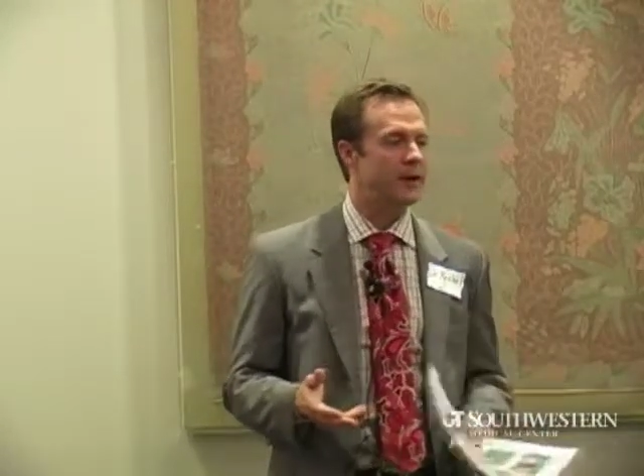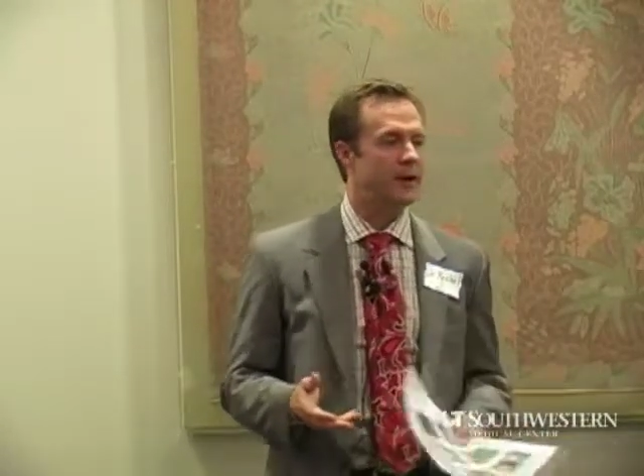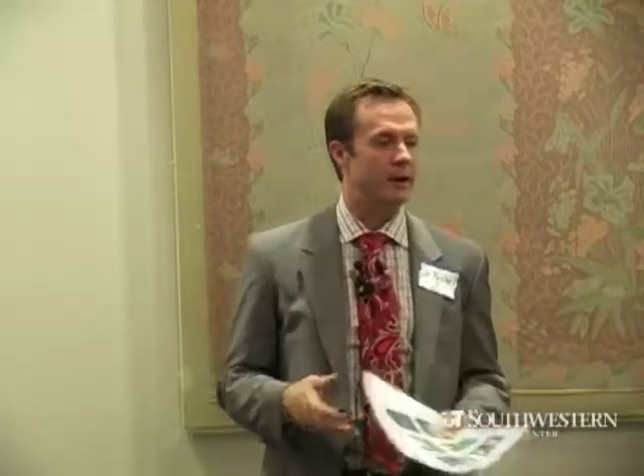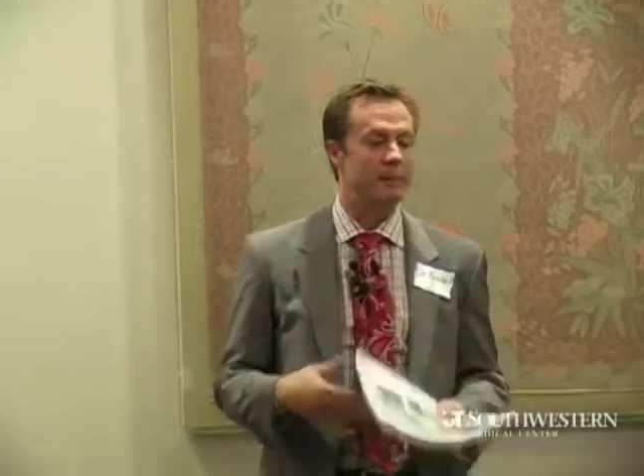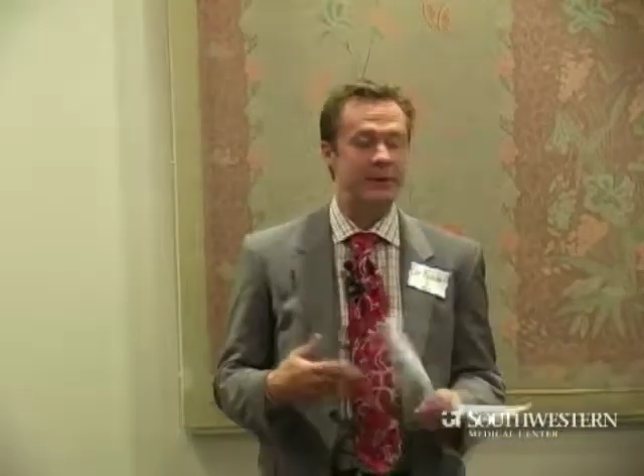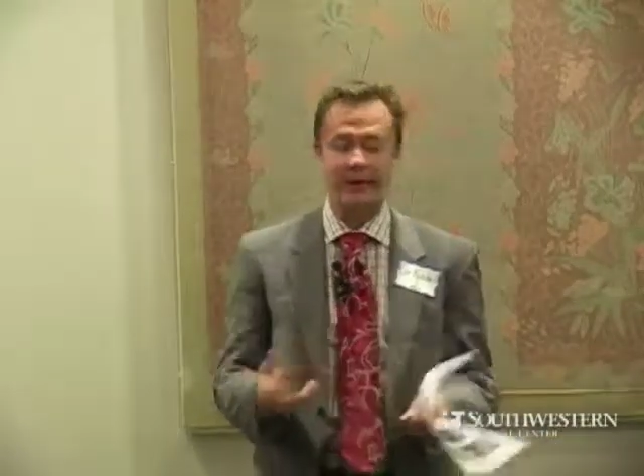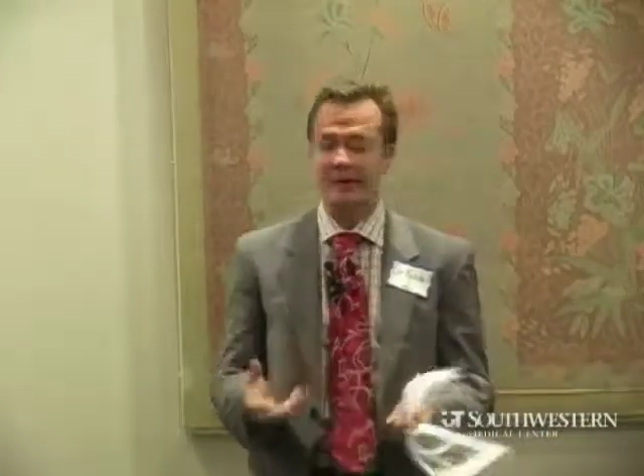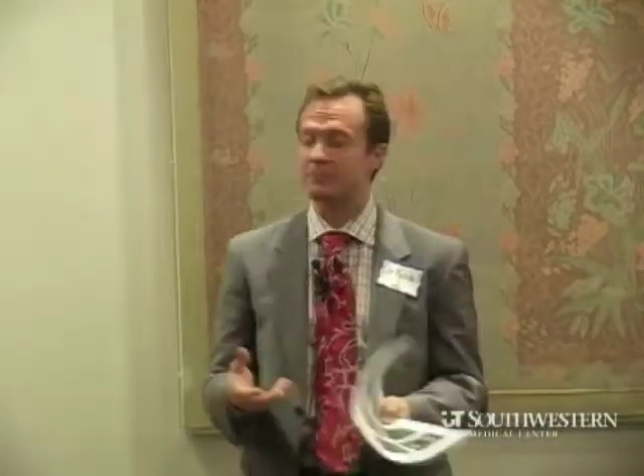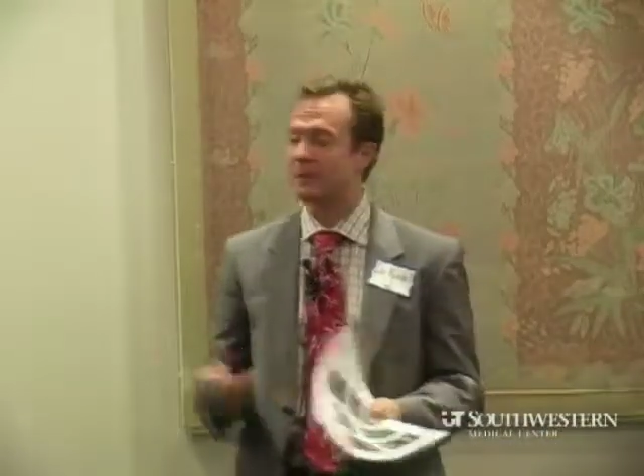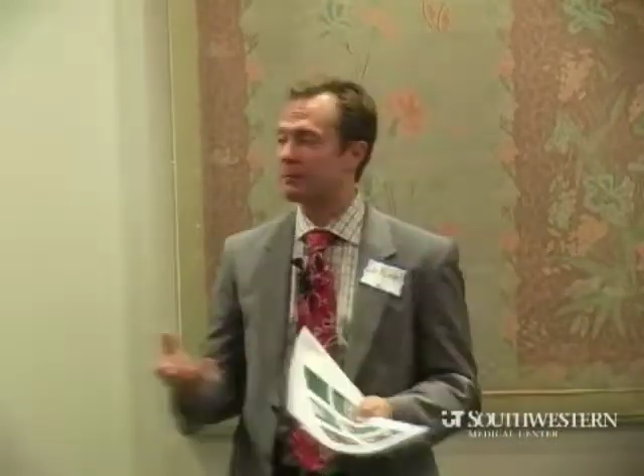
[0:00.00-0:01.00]
And it'd be nice
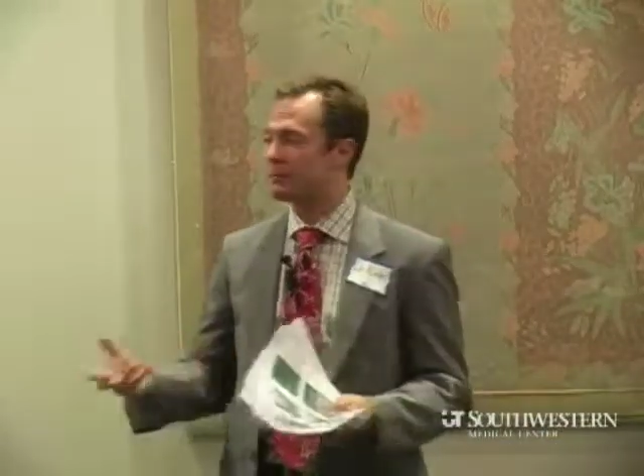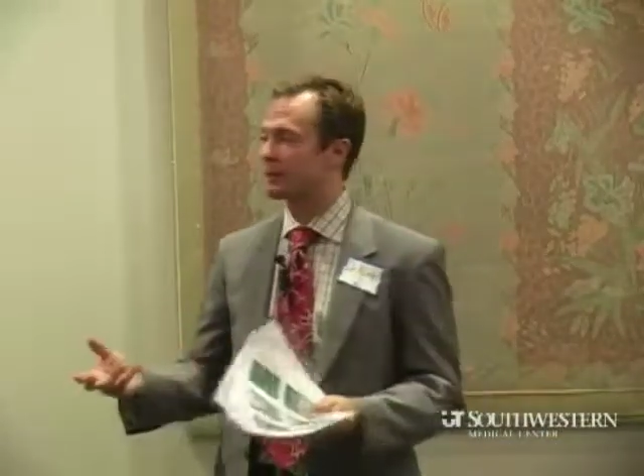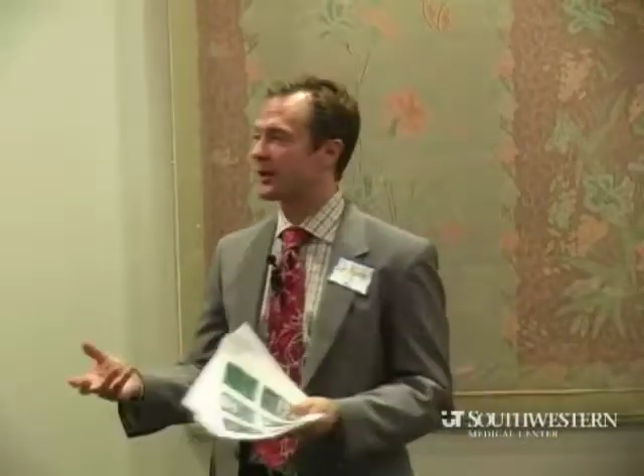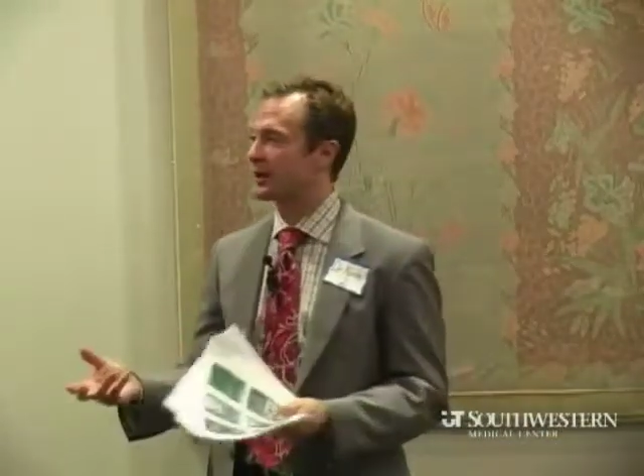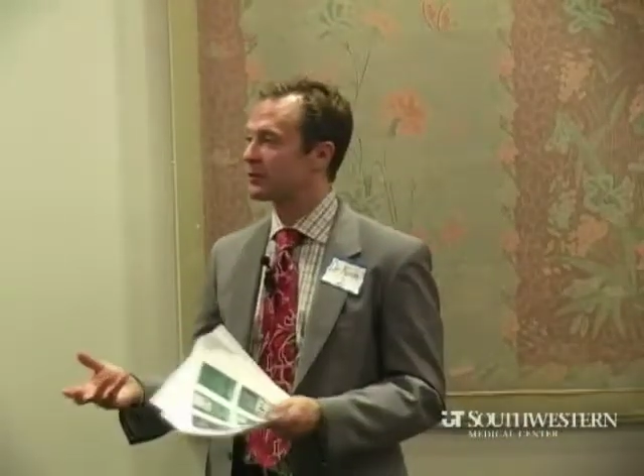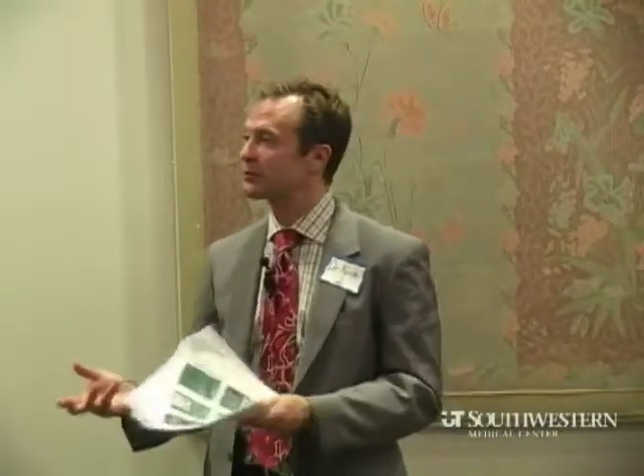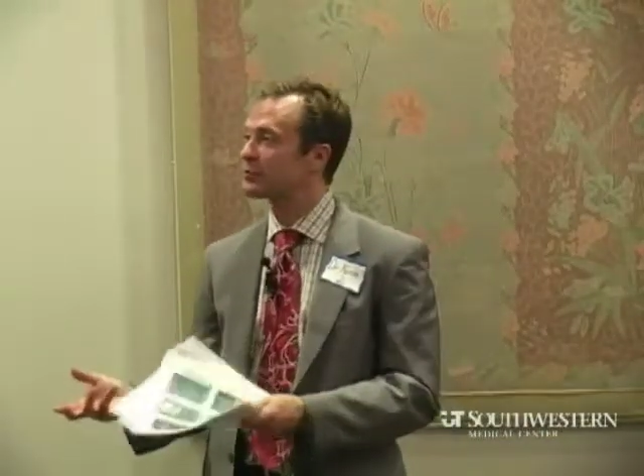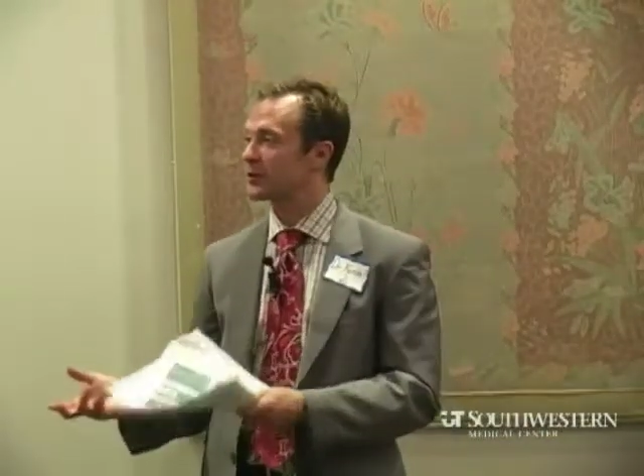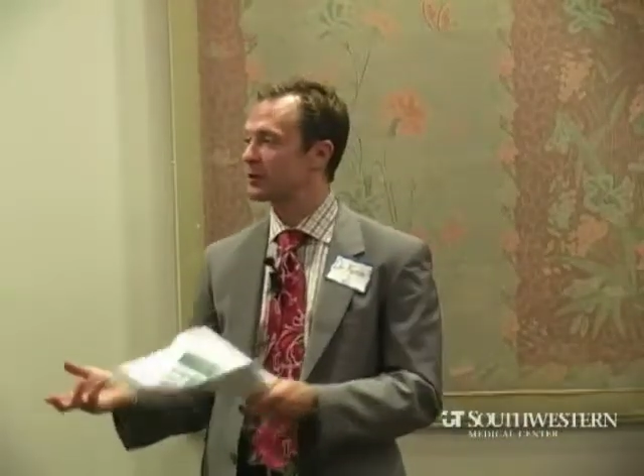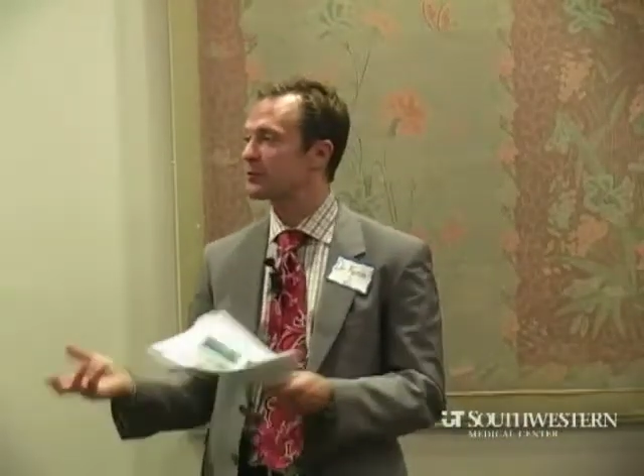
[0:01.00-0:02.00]
to be able to predict who's
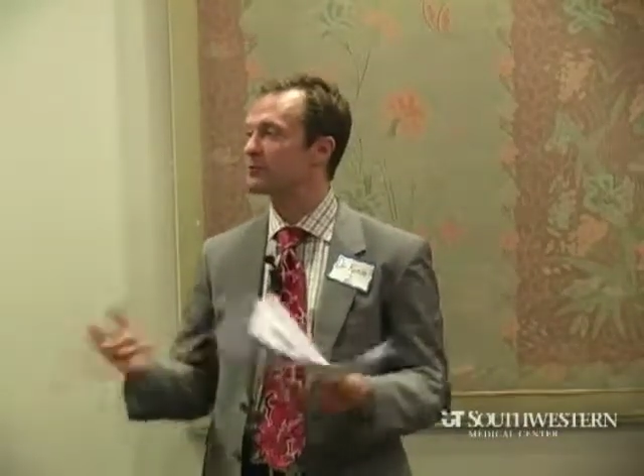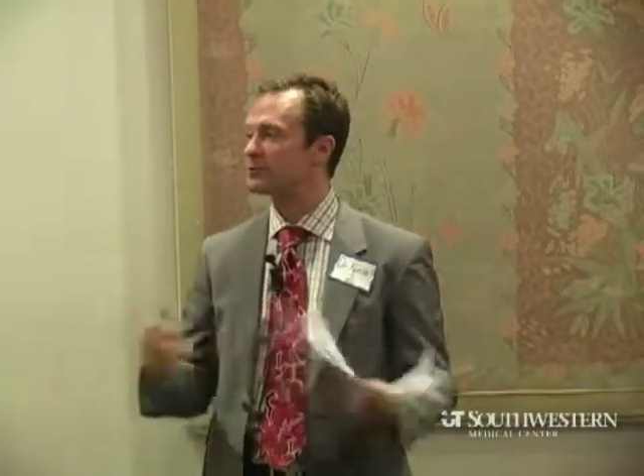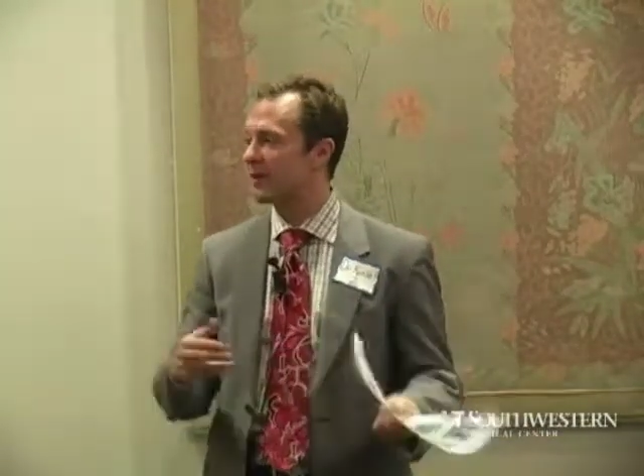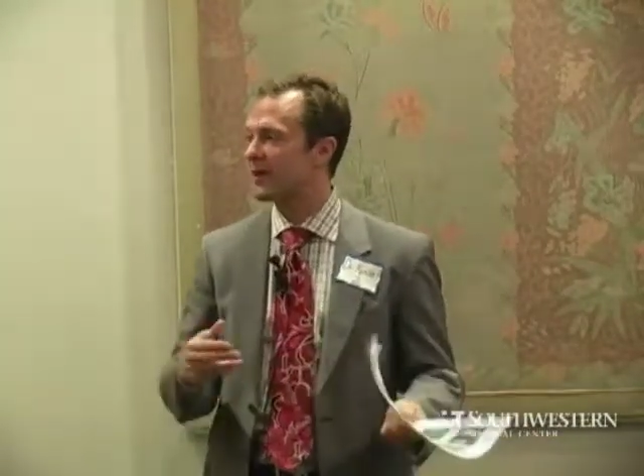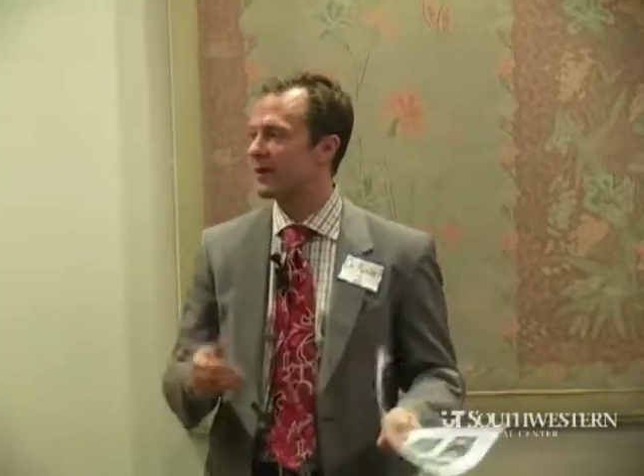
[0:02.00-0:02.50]
going to lose